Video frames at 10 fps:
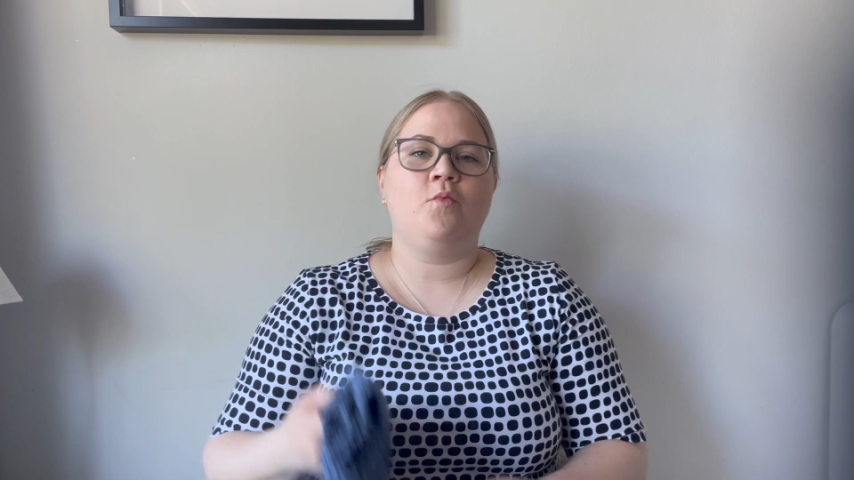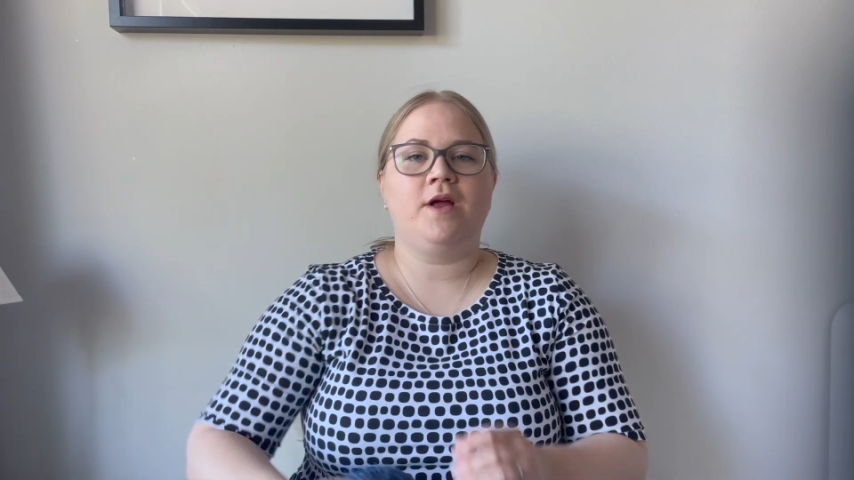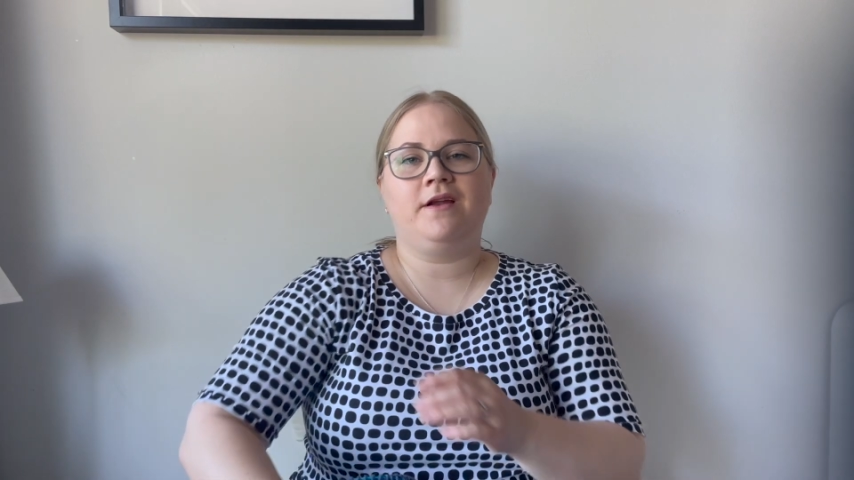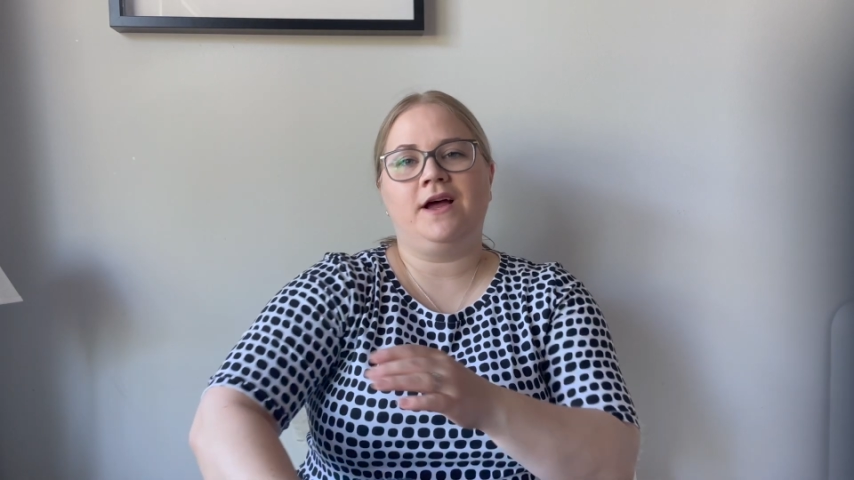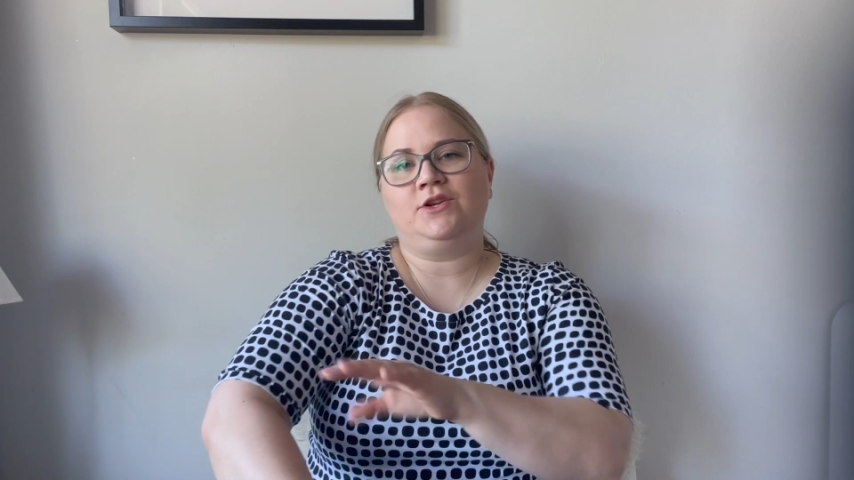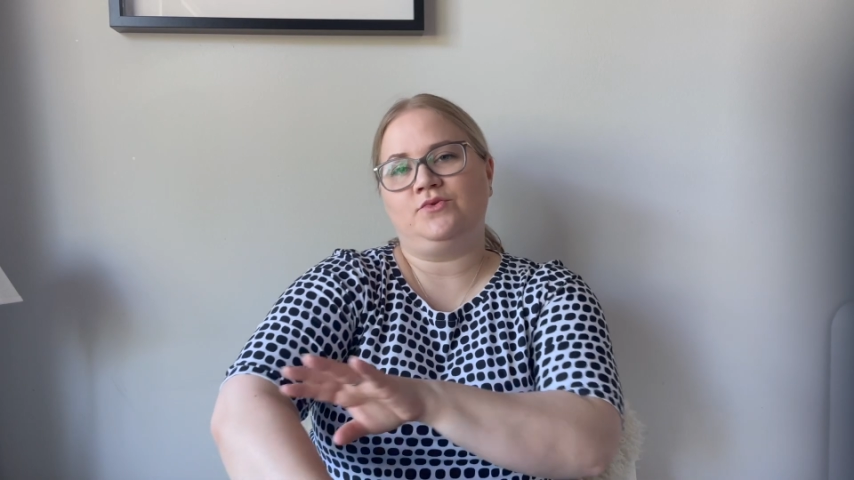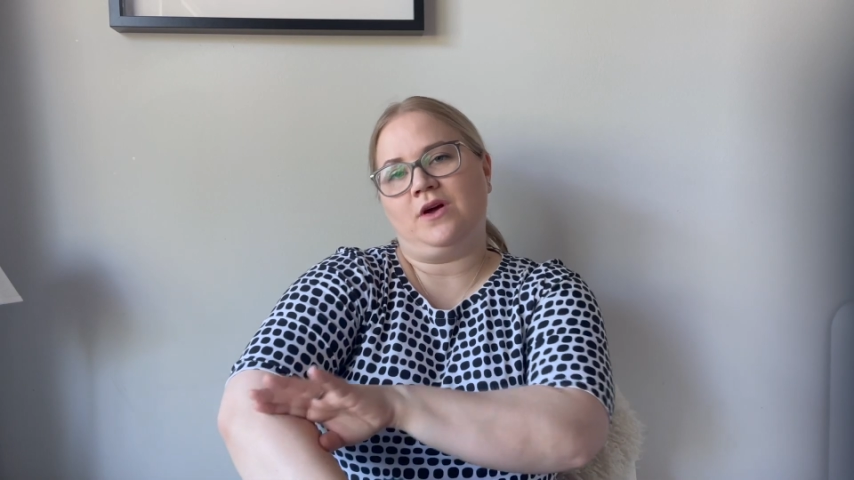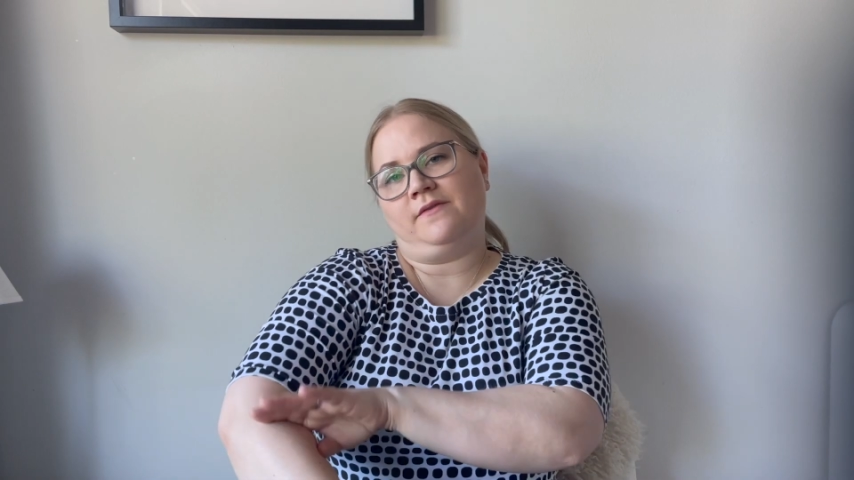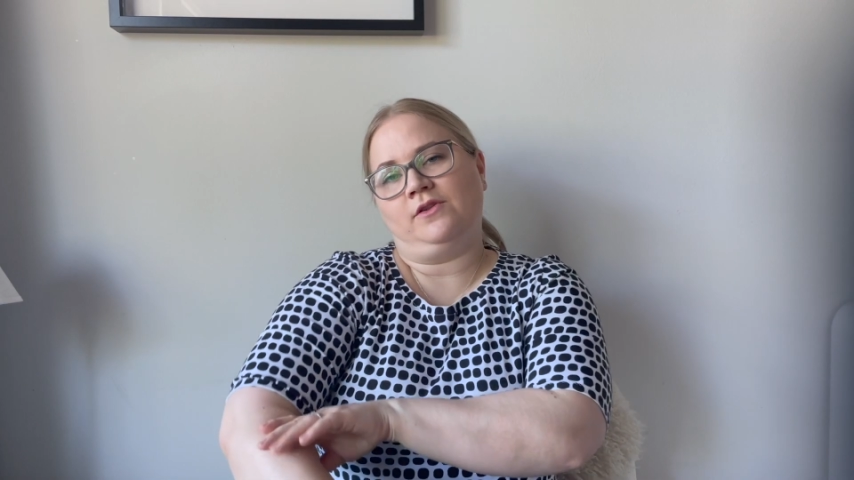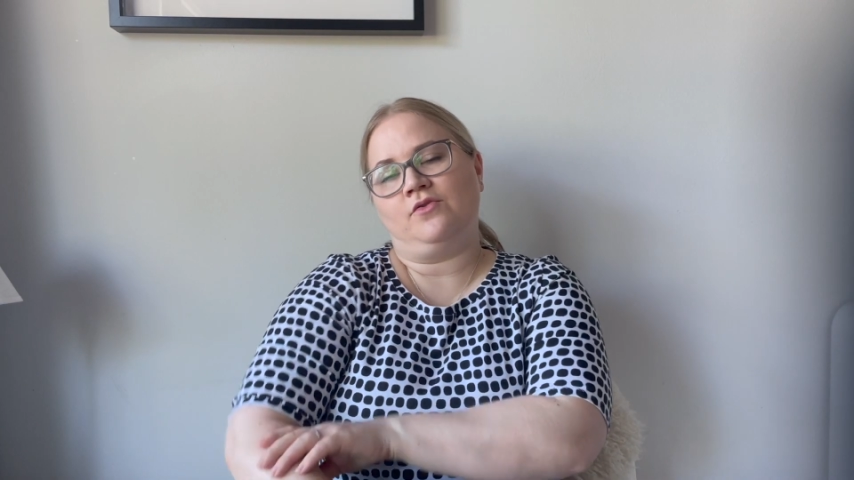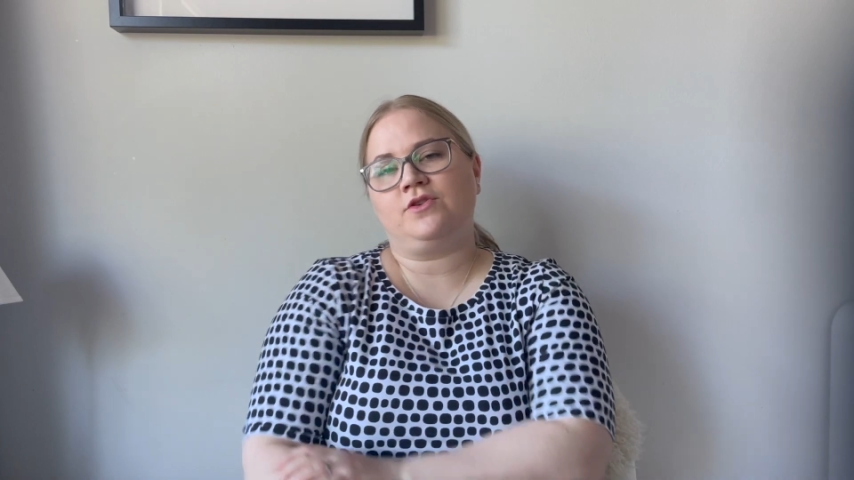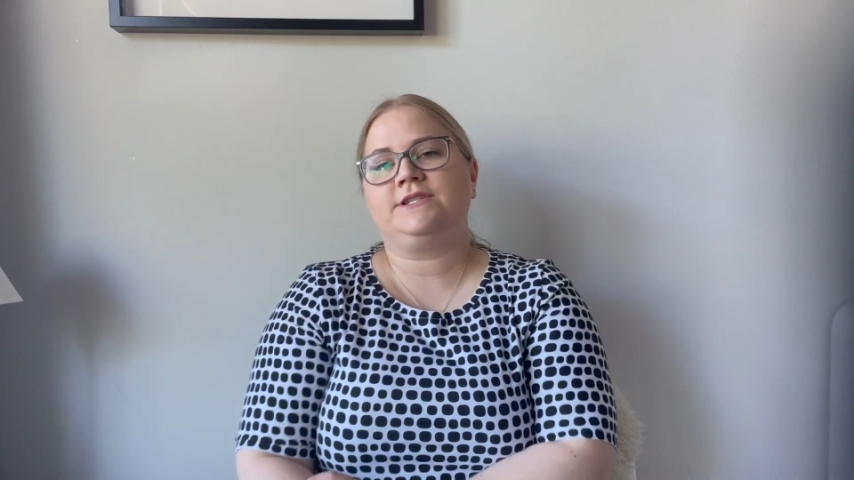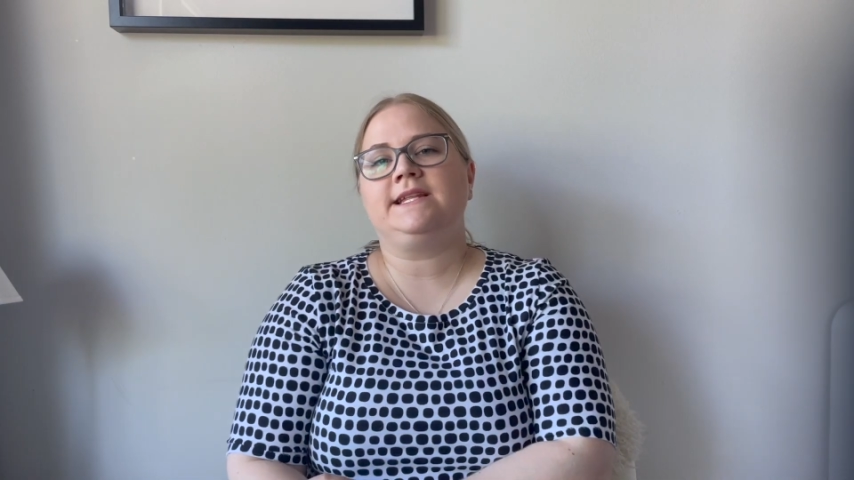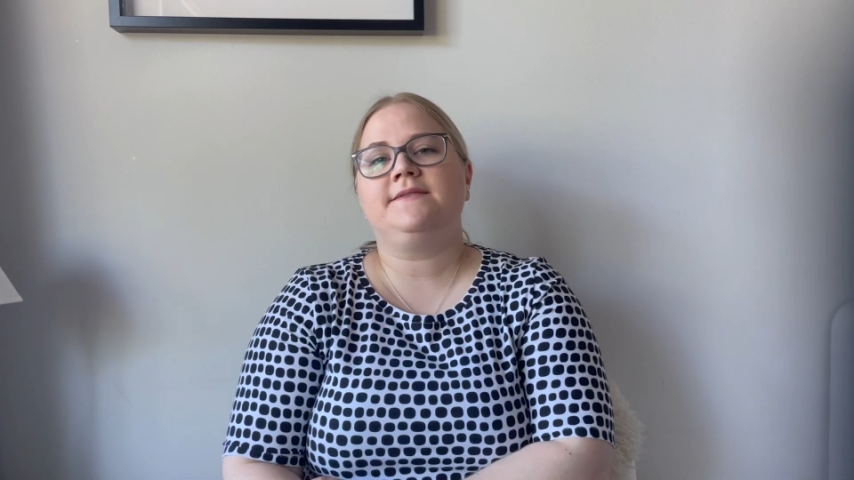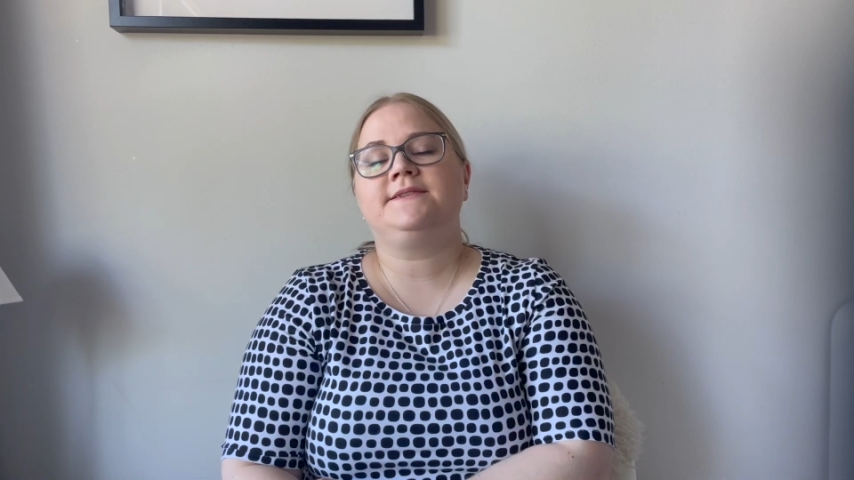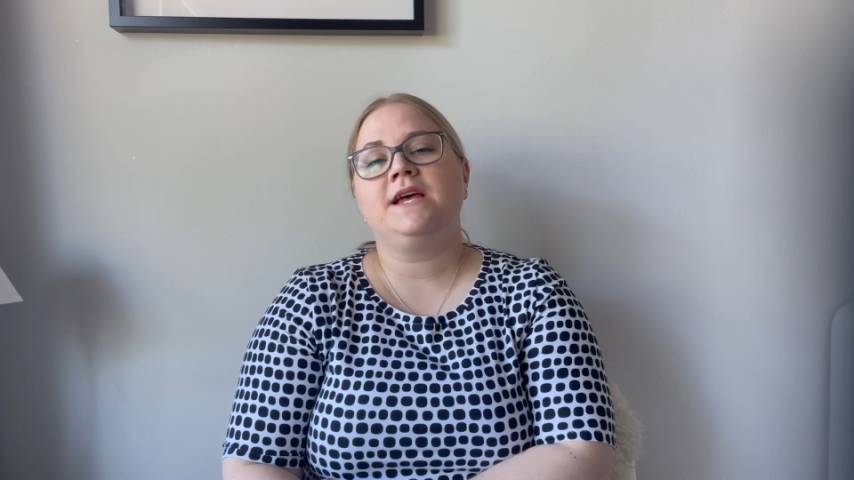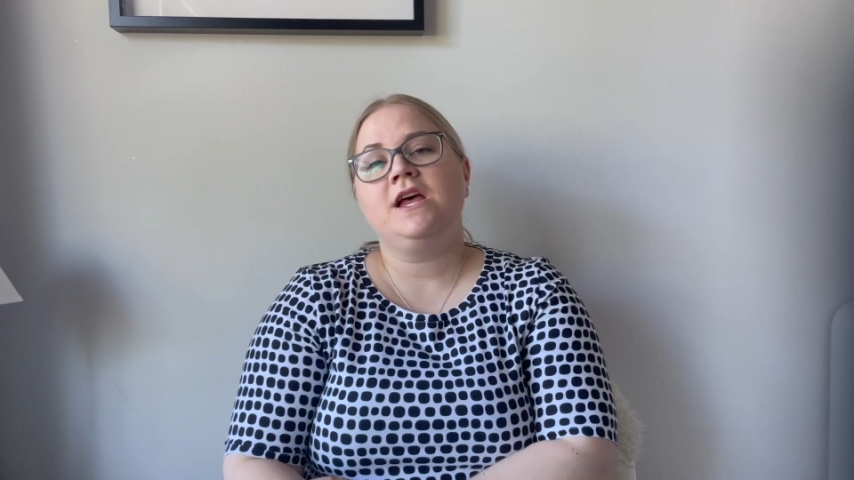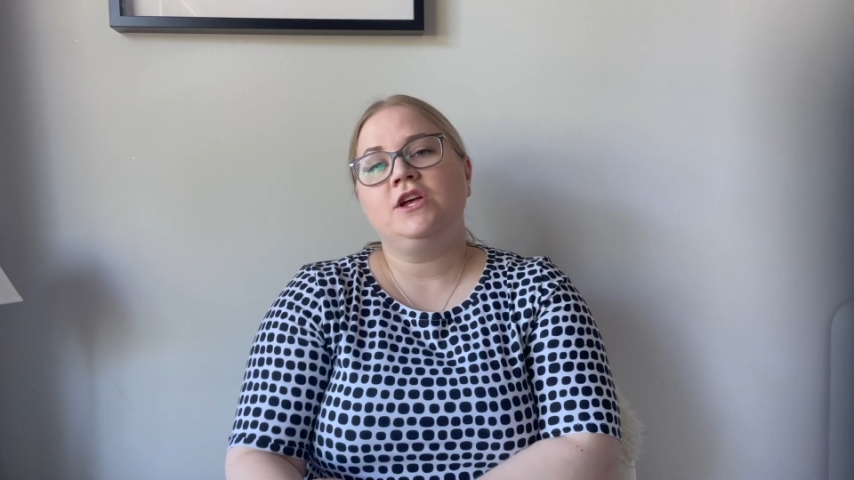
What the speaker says: when I do have longer sleeves.